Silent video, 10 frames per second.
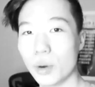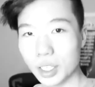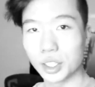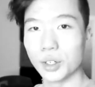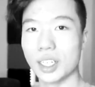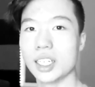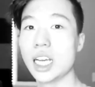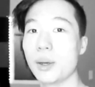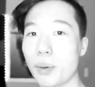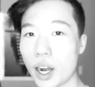we're doing
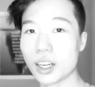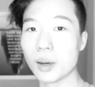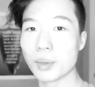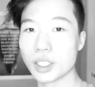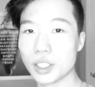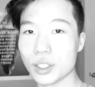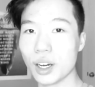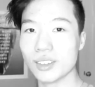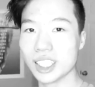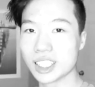part number
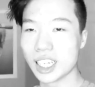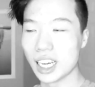two of this